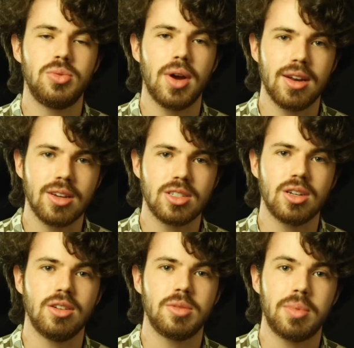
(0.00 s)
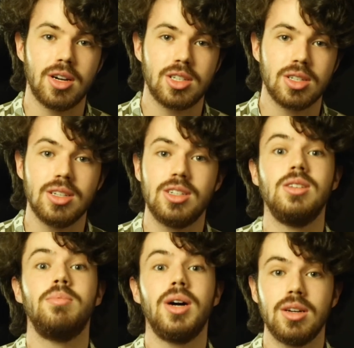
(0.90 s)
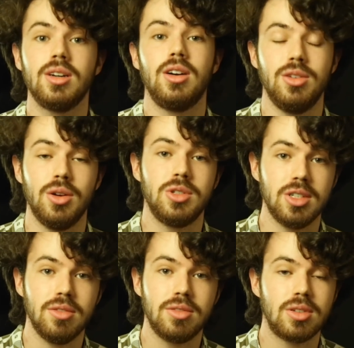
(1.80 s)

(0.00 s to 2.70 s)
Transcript: writing serves partially to debunk our notion of